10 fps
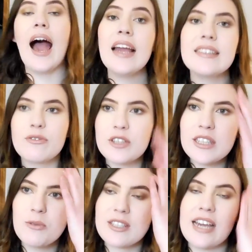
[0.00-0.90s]
I
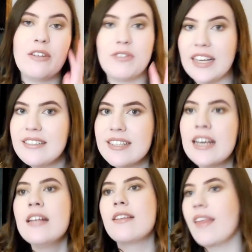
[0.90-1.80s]
definitely was kind of late
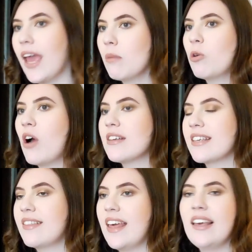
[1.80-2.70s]
to the Animal
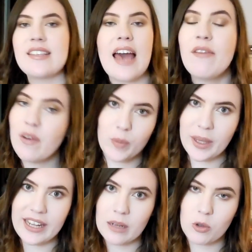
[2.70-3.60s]
Crossing thing because I've never
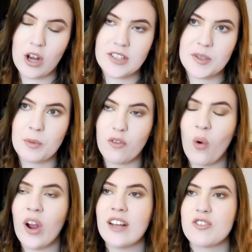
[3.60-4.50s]
played Animal Crossing
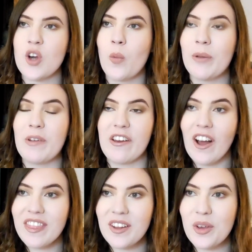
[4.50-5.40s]
before, so when we
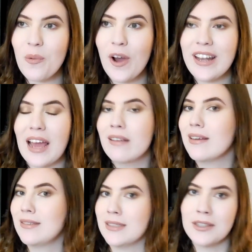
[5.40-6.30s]
got the new one, I
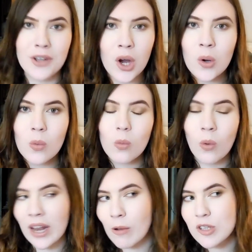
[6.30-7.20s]
like didn't know
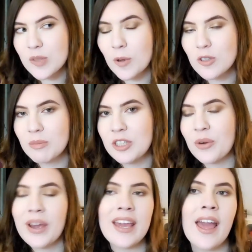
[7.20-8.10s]
what I was supposed to be
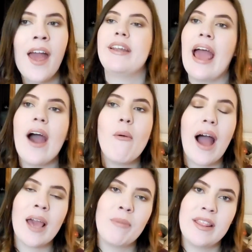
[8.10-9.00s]
doing. But now
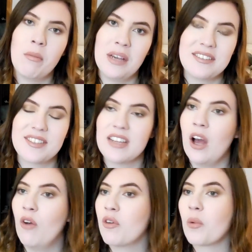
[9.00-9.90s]
I'm in the midst
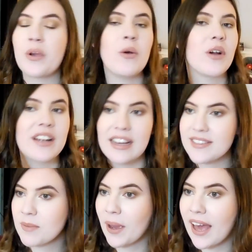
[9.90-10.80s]
of
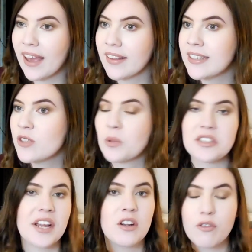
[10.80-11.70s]
reorganizing my island,
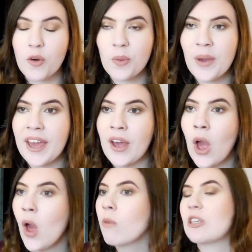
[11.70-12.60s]
we're terraforming,
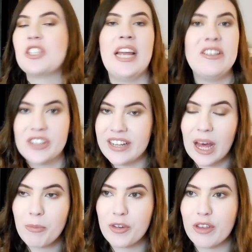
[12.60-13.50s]
we're changing it
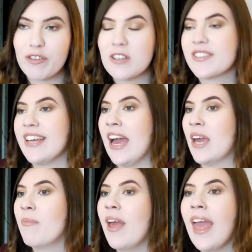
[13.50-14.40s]
up for the first
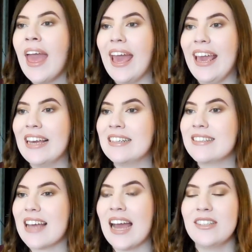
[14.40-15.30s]
time,
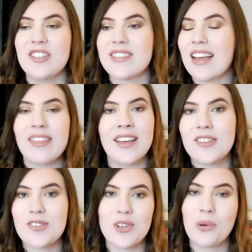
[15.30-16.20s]
and I
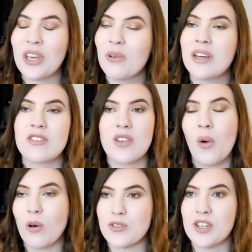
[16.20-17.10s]
think it's so cute and
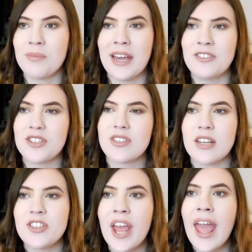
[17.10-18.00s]
so wholesome and just
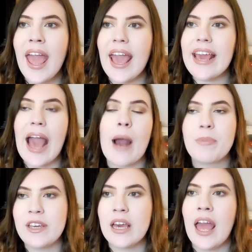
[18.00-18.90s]
such a
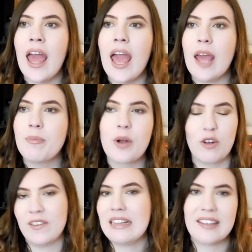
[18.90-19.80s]
happy and
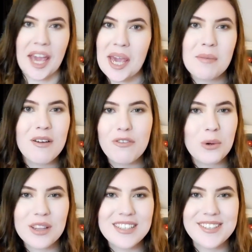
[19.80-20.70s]
perfect game
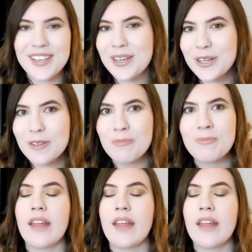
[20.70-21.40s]
for this year.